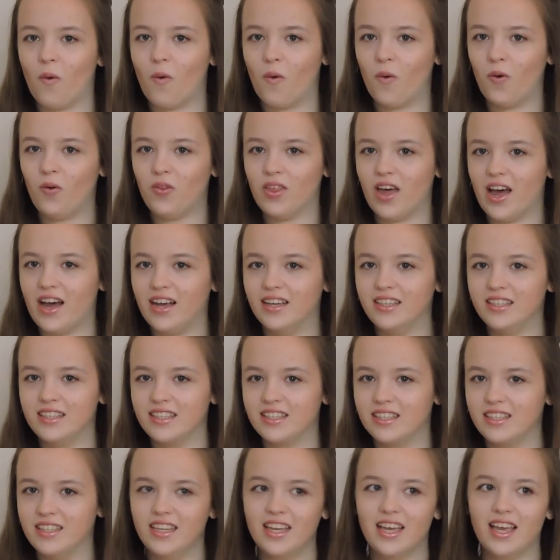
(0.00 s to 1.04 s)
or that.
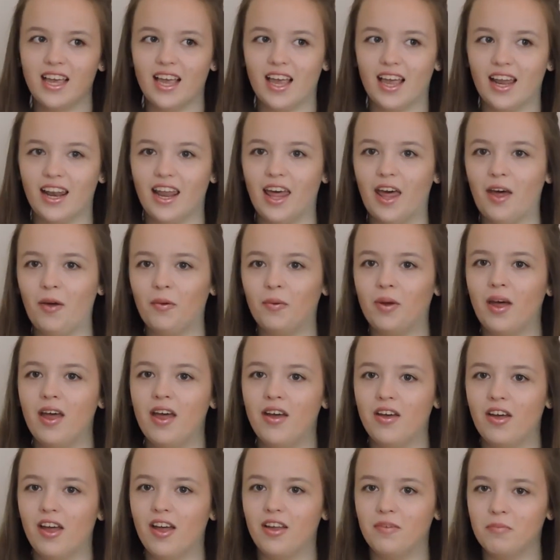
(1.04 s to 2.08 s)
Now,
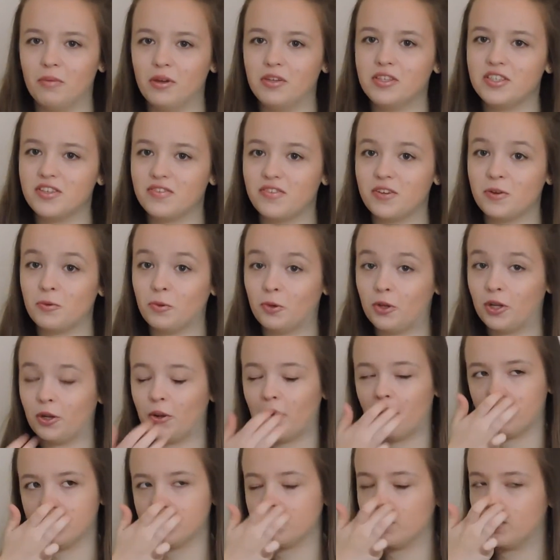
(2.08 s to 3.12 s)
most of you will know
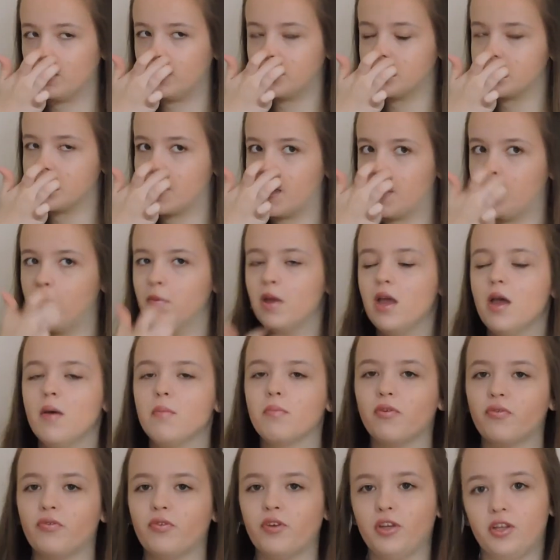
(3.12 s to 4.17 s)
how to play this game,
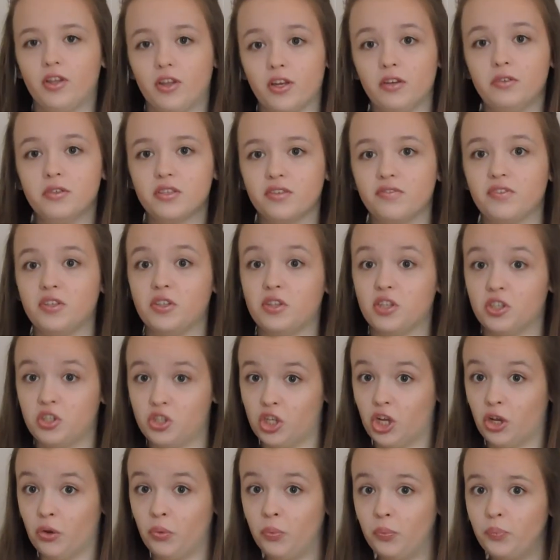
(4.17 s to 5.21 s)
but for those of you that
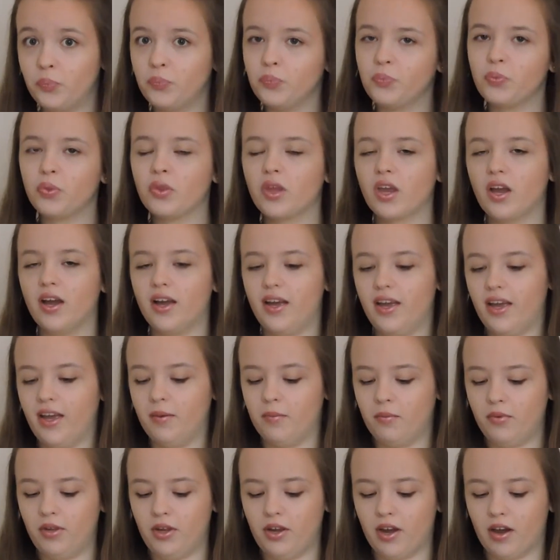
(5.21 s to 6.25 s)
don't,
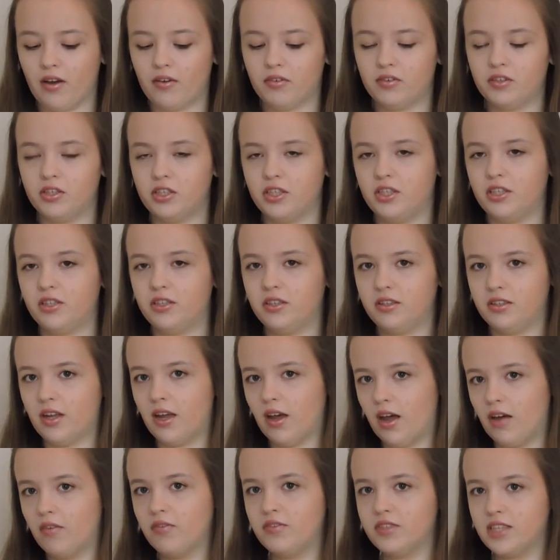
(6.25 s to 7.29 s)
you have to,
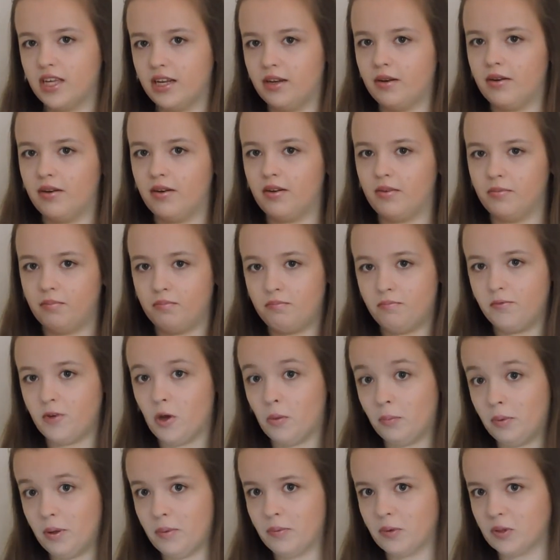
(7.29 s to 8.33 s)

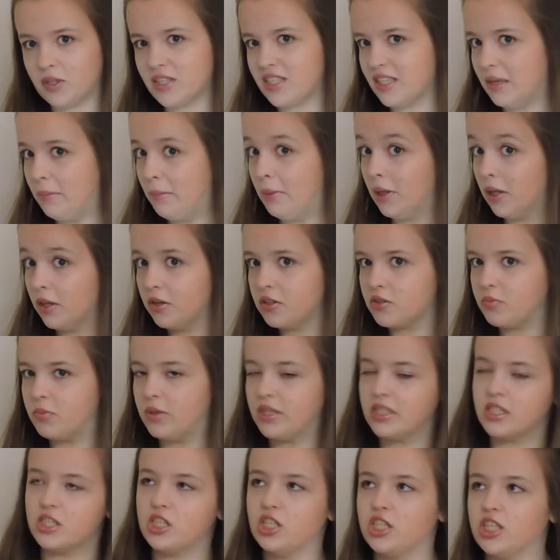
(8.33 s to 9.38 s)
got people to send me loads of
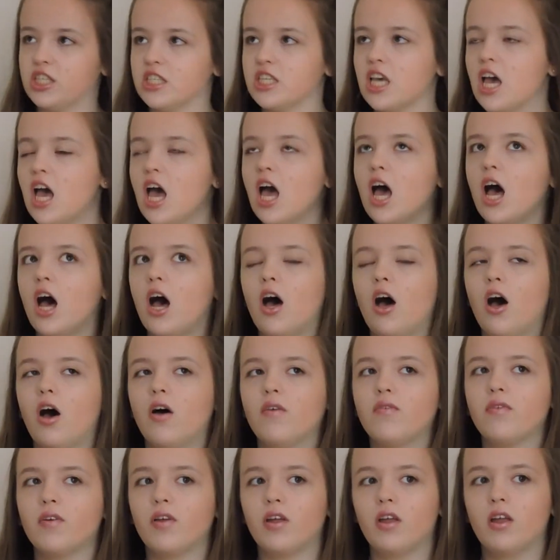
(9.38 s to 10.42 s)
messages
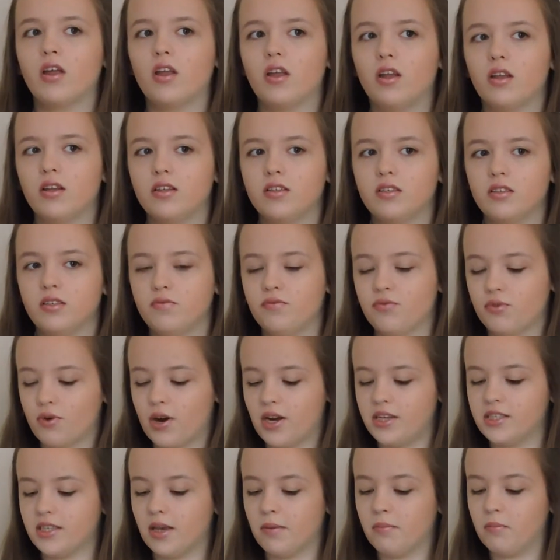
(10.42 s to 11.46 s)
of, for
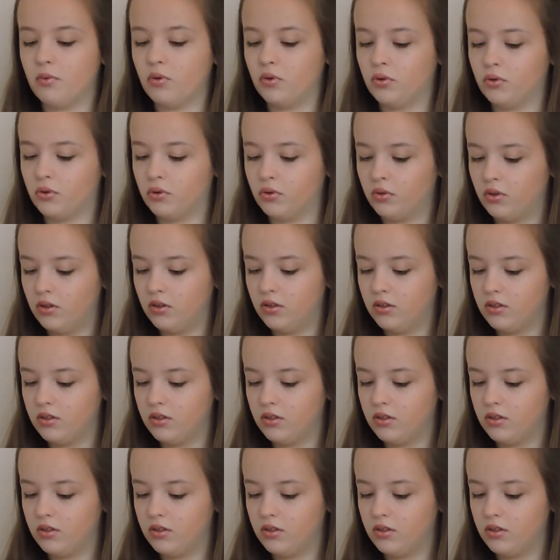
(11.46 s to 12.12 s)
example,